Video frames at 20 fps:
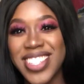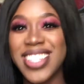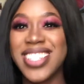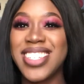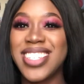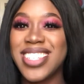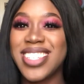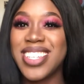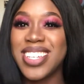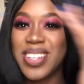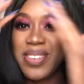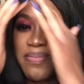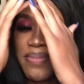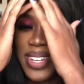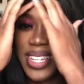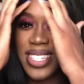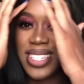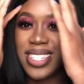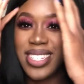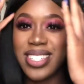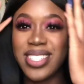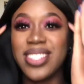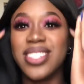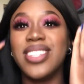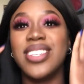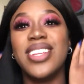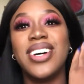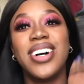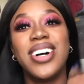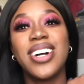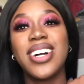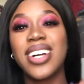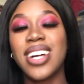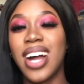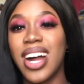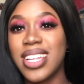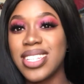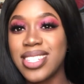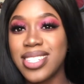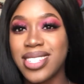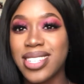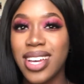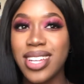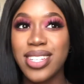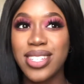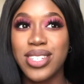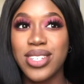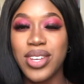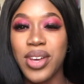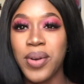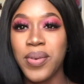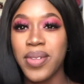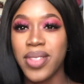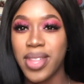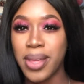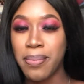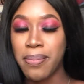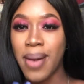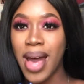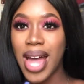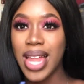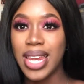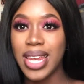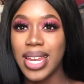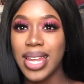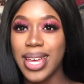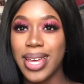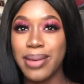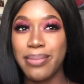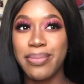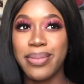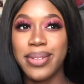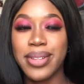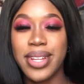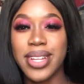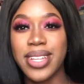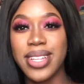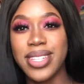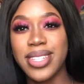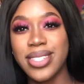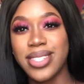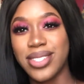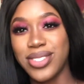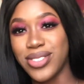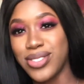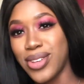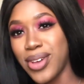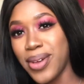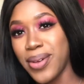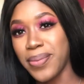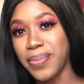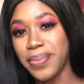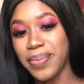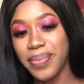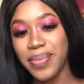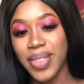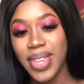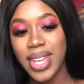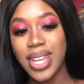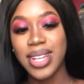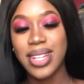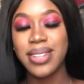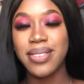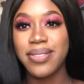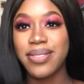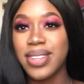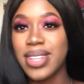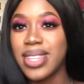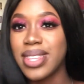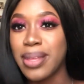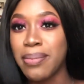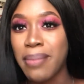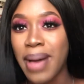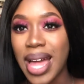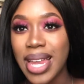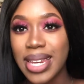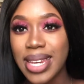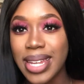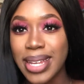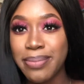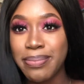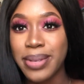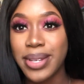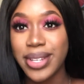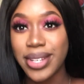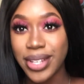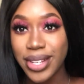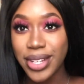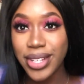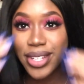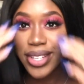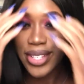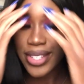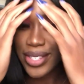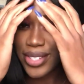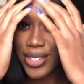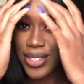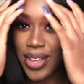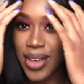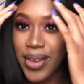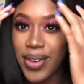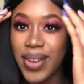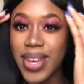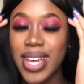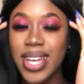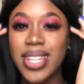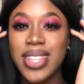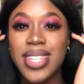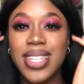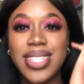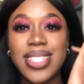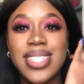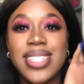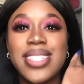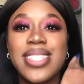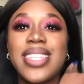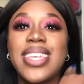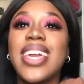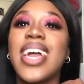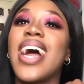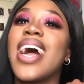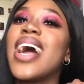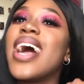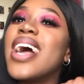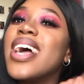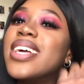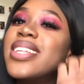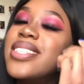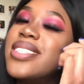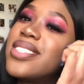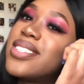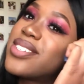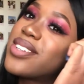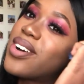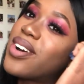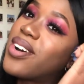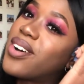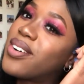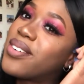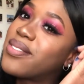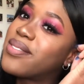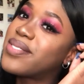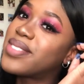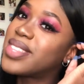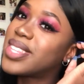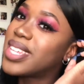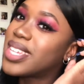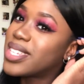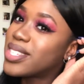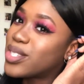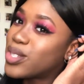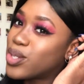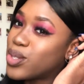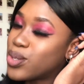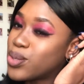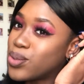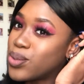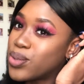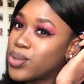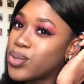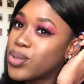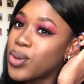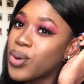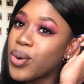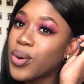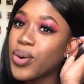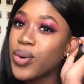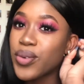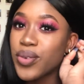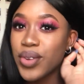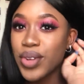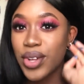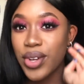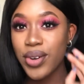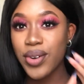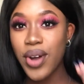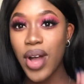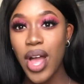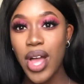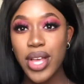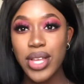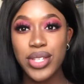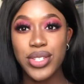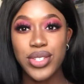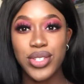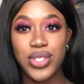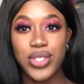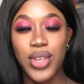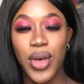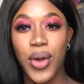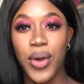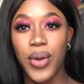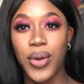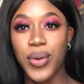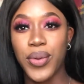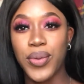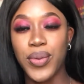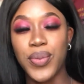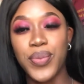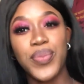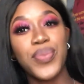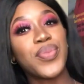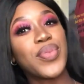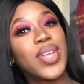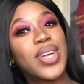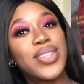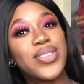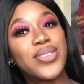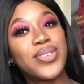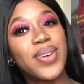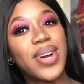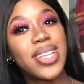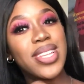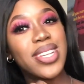this is the completed look. I decided to go with a matte lip because, you know, feeling the matte lip look. So this is the end of this tutorial. So do